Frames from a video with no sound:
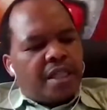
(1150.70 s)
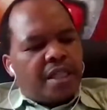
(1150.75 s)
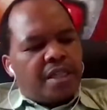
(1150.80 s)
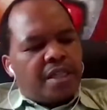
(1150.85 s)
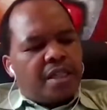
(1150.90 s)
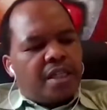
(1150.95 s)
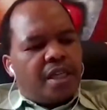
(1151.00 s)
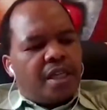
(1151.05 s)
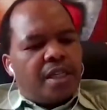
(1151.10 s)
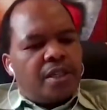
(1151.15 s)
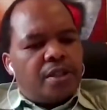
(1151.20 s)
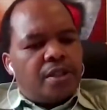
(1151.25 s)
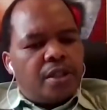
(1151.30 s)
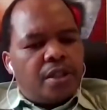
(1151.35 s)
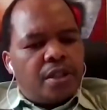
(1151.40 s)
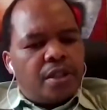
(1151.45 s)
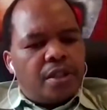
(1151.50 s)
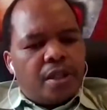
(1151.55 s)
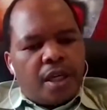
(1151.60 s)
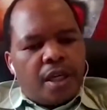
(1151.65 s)
thanks. And
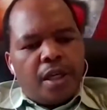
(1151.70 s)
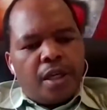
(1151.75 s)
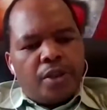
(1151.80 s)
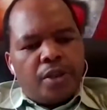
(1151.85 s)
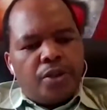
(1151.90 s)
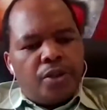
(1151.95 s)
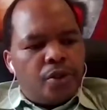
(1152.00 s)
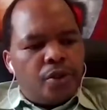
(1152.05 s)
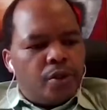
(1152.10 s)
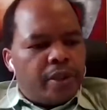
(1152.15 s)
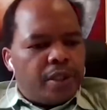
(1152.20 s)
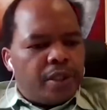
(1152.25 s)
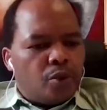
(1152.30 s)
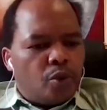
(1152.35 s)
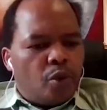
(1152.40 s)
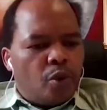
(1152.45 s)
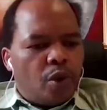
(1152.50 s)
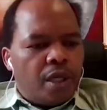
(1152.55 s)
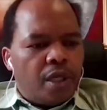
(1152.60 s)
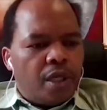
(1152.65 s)
the UN
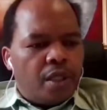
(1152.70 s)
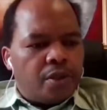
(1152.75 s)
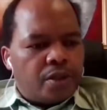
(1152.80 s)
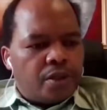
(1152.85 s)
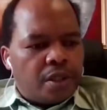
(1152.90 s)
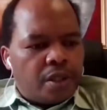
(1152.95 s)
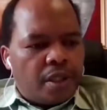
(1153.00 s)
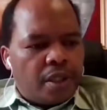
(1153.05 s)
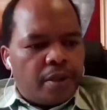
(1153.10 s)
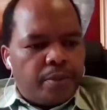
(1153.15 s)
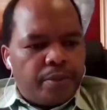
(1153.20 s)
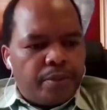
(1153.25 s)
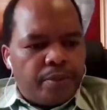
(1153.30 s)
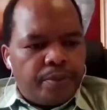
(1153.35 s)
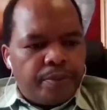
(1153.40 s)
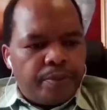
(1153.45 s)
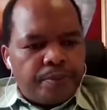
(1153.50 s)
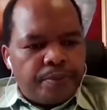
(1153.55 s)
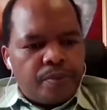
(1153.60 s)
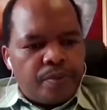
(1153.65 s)
World
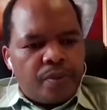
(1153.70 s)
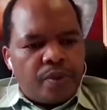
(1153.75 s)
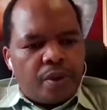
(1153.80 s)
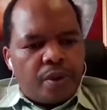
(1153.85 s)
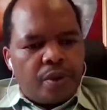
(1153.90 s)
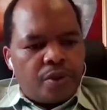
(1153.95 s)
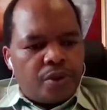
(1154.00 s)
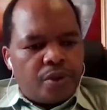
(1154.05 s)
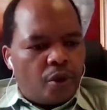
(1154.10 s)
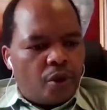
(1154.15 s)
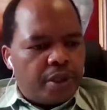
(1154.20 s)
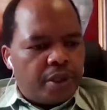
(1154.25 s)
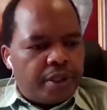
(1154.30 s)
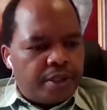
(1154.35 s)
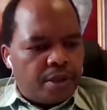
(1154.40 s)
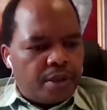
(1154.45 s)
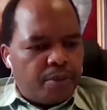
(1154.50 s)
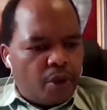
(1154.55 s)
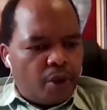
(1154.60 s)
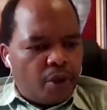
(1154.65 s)

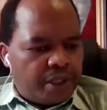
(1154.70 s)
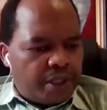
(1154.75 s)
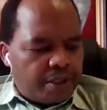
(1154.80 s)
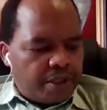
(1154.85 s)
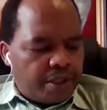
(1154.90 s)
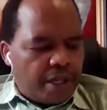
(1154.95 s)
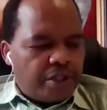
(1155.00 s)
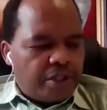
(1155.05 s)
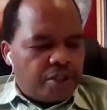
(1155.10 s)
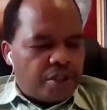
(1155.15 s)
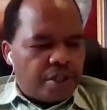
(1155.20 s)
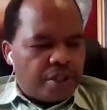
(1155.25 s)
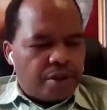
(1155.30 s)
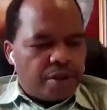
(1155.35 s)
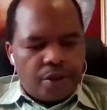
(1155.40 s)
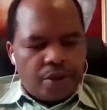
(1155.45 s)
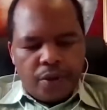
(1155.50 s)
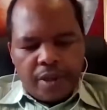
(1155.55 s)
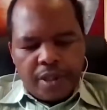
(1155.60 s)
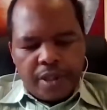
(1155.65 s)
Tourism Organization,
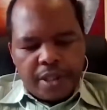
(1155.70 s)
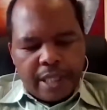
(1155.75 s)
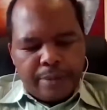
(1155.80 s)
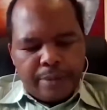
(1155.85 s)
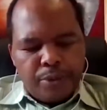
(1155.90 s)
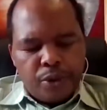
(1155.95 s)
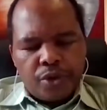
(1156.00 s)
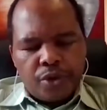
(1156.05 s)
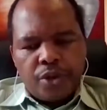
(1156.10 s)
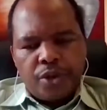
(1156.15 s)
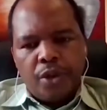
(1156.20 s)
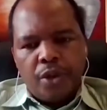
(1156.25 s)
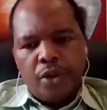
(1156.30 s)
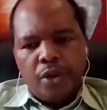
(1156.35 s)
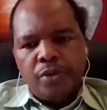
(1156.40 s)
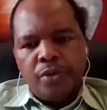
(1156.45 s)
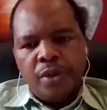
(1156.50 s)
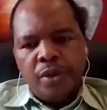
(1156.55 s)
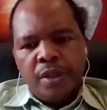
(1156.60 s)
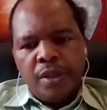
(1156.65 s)

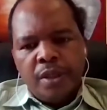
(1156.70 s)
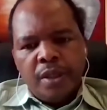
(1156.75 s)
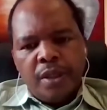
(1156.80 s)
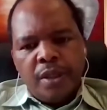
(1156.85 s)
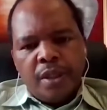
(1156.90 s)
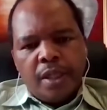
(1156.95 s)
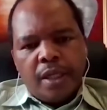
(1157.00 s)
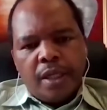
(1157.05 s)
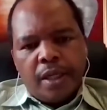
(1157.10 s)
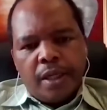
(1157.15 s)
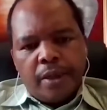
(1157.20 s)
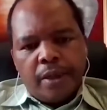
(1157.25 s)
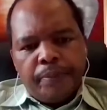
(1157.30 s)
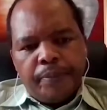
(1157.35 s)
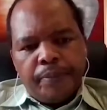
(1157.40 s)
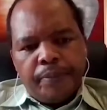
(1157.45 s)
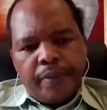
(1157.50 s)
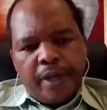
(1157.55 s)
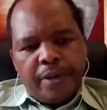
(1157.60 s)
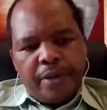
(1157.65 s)
UNWTO,
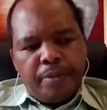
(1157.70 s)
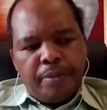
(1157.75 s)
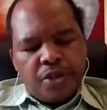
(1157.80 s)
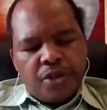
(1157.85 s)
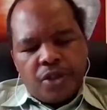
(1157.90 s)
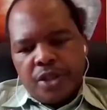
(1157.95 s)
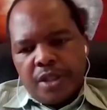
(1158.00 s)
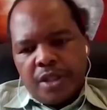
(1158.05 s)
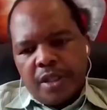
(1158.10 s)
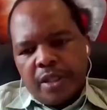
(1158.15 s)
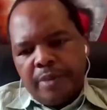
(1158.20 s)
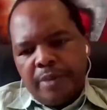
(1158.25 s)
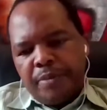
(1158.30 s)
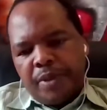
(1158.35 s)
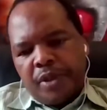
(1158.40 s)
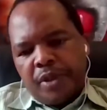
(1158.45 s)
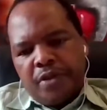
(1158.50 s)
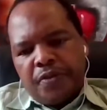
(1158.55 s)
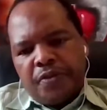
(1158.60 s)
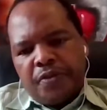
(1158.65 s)
I mentioned a
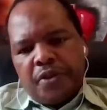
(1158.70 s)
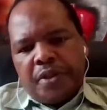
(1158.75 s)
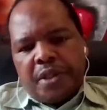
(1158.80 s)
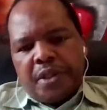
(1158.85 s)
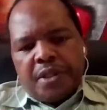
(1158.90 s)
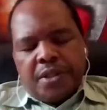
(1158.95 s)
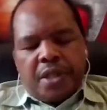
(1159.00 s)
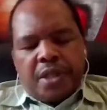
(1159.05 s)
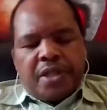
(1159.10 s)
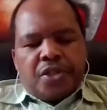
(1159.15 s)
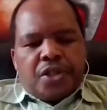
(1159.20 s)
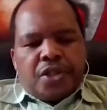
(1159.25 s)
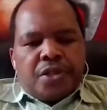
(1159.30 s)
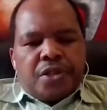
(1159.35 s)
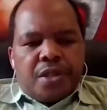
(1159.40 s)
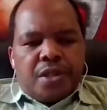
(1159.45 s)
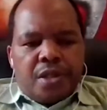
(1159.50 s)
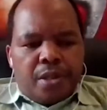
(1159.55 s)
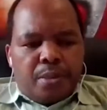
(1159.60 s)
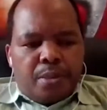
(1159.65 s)
number of
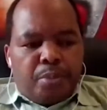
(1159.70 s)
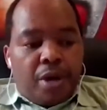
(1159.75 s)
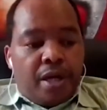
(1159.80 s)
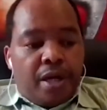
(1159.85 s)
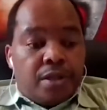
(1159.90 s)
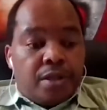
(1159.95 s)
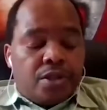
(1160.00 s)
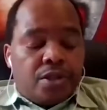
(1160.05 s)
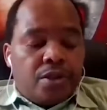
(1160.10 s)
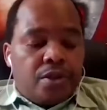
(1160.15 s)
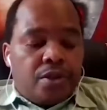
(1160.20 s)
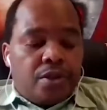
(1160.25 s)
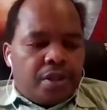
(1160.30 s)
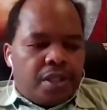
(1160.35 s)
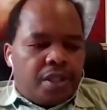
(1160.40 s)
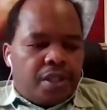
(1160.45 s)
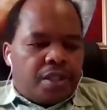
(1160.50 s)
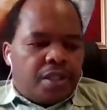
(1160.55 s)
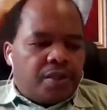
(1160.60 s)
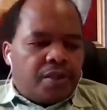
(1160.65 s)
organizations in the past,
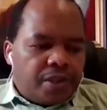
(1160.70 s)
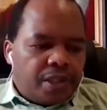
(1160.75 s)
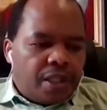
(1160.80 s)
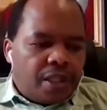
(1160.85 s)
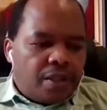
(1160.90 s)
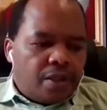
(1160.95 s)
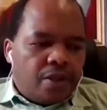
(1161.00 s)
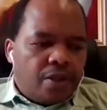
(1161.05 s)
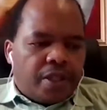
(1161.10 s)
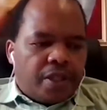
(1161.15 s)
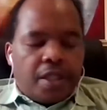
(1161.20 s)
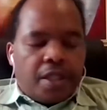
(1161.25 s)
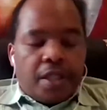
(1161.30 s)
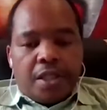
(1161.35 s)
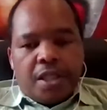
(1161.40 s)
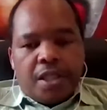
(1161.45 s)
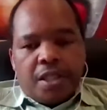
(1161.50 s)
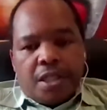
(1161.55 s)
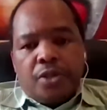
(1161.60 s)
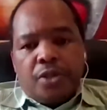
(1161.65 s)
that are really looking
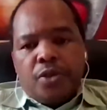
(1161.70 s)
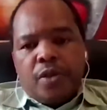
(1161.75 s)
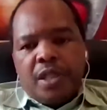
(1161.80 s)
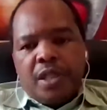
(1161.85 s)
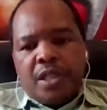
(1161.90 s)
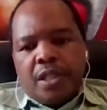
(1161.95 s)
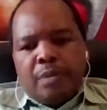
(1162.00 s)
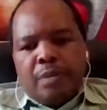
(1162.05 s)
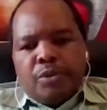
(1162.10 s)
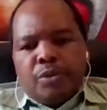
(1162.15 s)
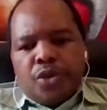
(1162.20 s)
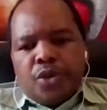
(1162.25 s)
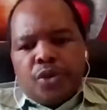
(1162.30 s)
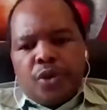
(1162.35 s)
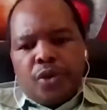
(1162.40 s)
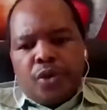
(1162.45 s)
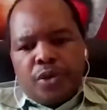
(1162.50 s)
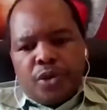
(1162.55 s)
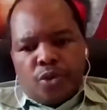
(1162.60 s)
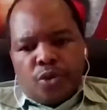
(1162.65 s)
at this, and
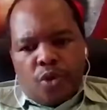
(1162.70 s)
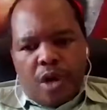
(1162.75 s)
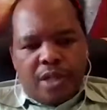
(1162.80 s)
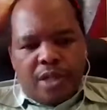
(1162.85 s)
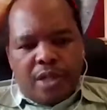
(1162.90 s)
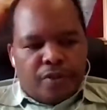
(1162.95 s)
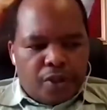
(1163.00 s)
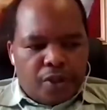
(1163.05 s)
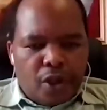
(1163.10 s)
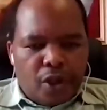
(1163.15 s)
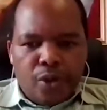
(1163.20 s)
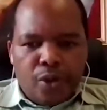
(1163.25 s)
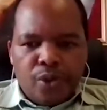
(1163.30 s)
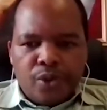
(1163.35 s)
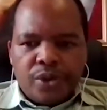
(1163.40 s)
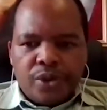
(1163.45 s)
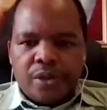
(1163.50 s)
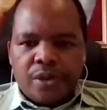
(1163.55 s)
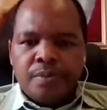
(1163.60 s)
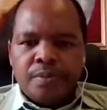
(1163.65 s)
UNWTO is one of
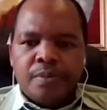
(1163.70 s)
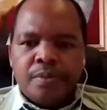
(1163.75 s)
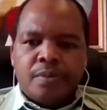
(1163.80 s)
those.